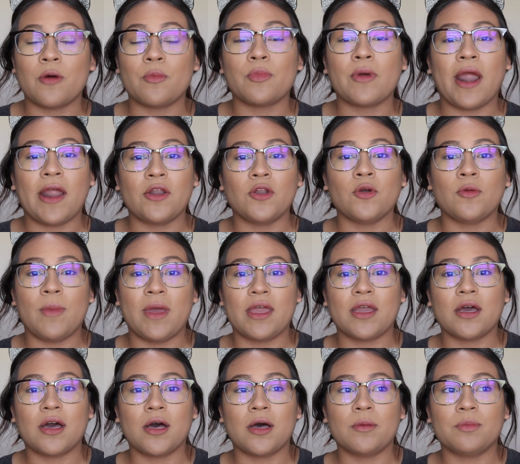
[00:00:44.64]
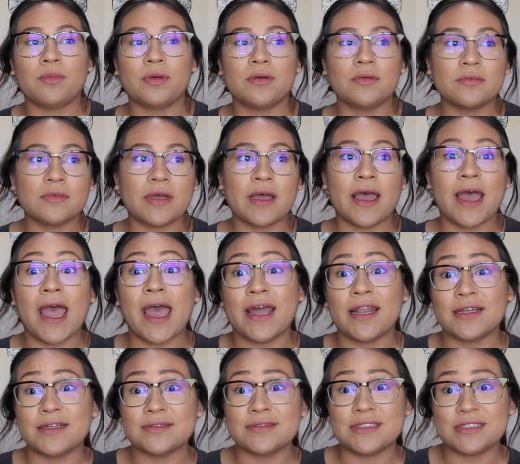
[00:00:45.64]
brand new makeup
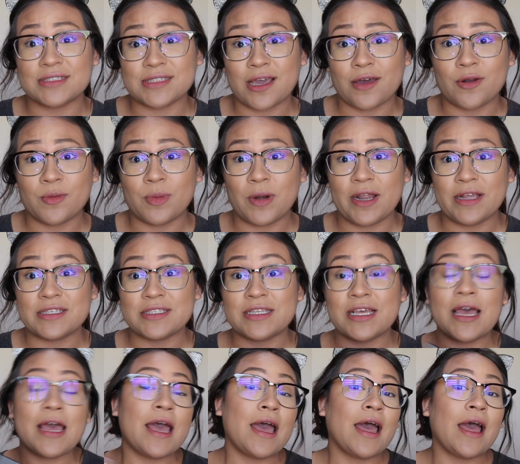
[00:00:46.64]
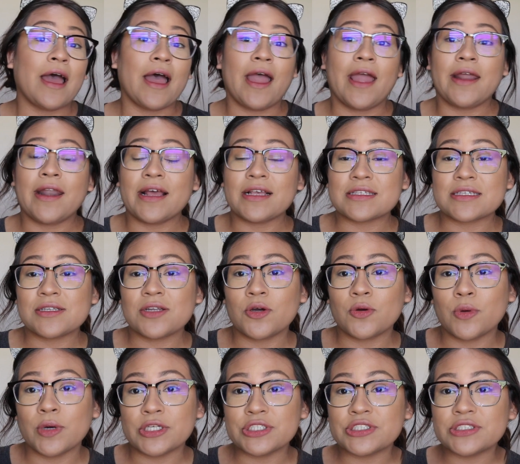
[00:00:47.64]
at a discounted price. I ain't asking no
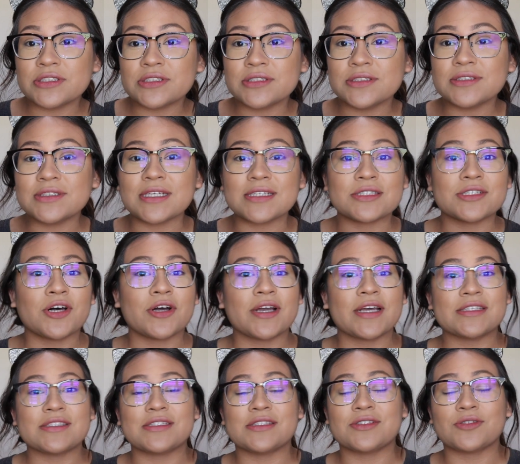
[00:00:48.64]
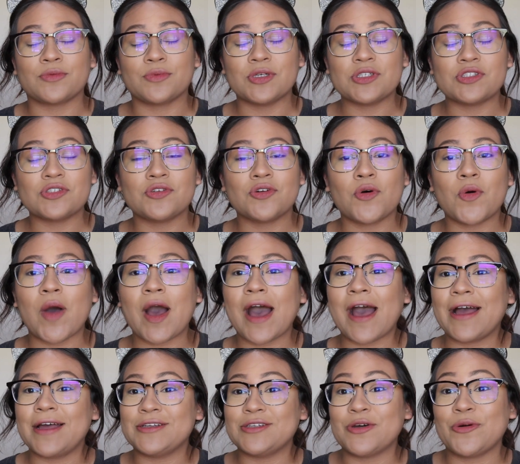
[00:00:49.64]
questions. As long as it's original,
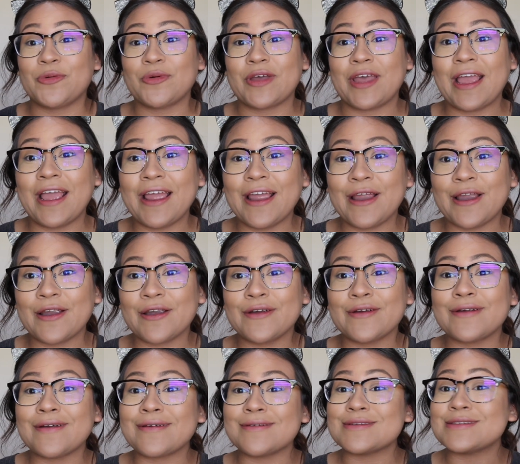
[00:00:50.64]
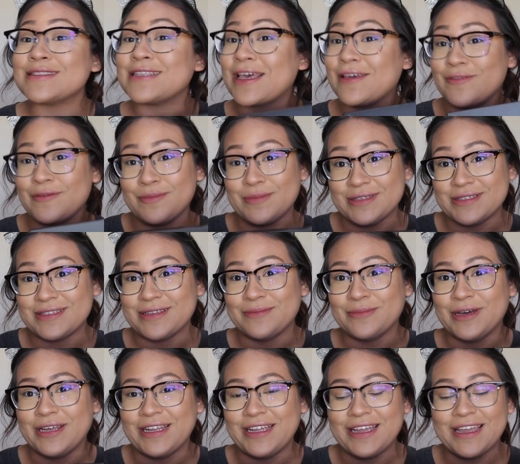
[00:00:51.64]
I don't care. Saving me
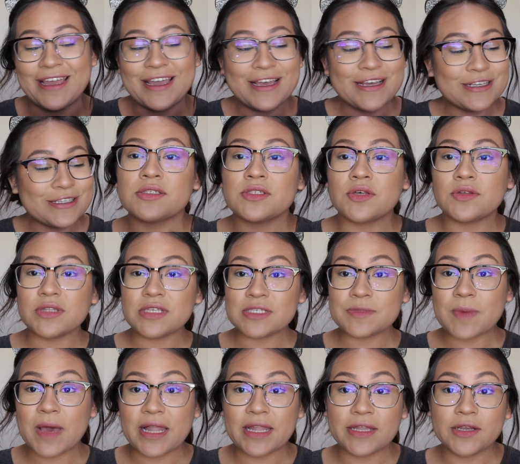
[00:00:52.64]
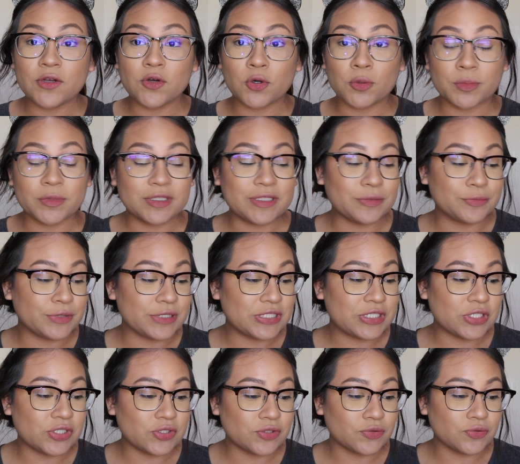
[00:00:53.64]
some money. So this palette normally
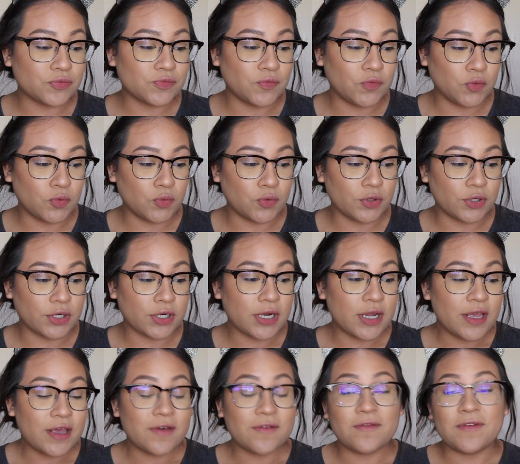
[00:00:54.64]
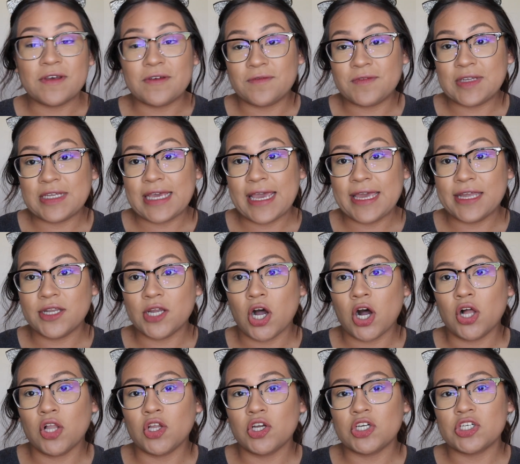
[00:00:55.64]
retails for
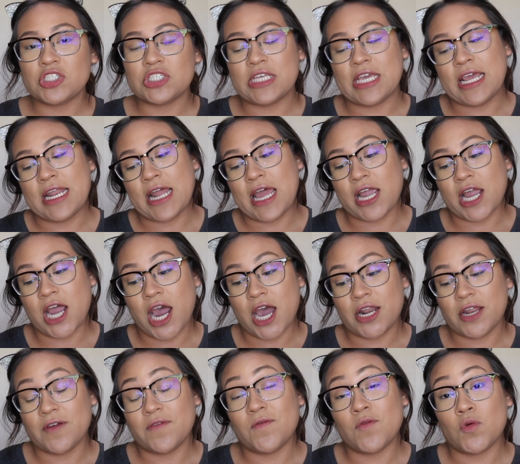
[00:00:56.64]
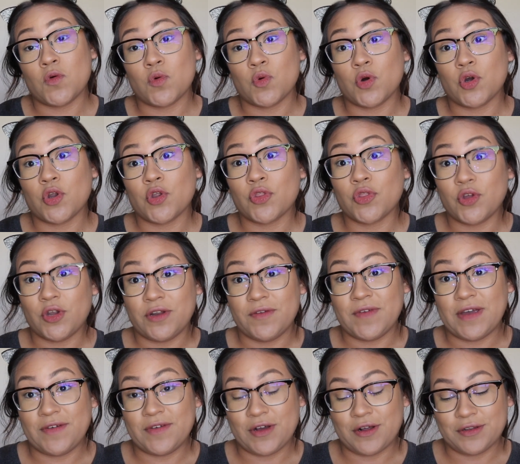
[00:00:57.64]
$58 and I got it for
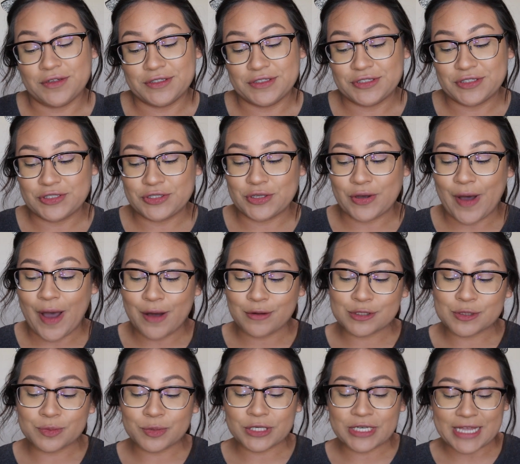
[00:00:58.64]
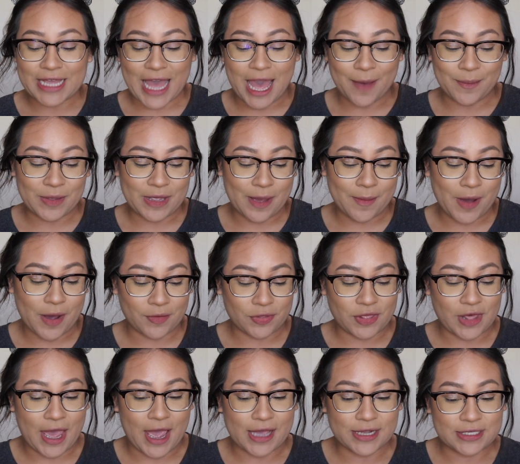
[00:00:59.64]
$35. So I was pretty happy
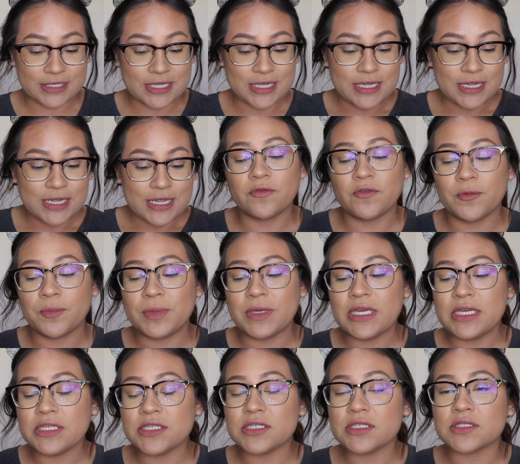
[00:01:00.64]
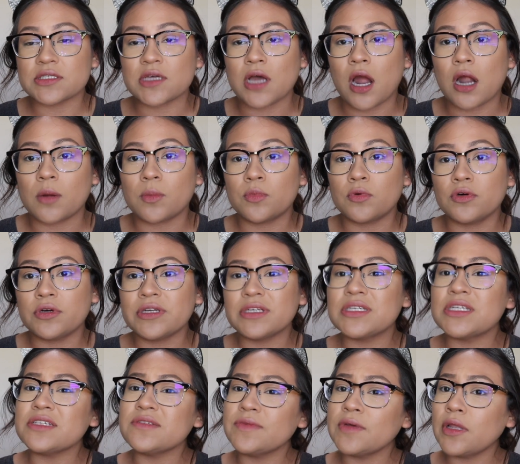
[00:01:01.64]
about that. For being just cardboard,
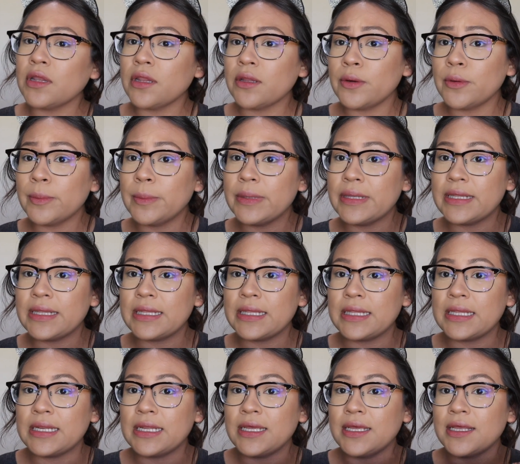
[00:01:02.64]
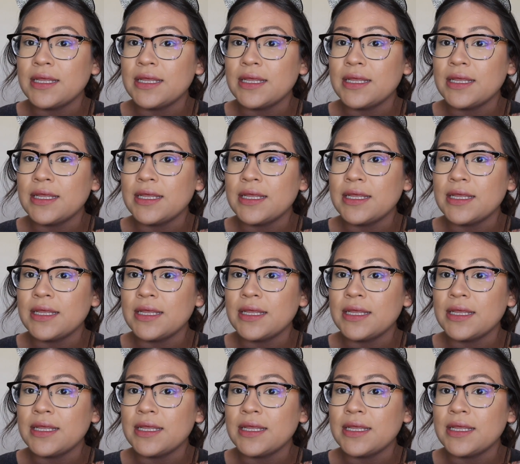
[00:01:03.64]
it does feel a little bit,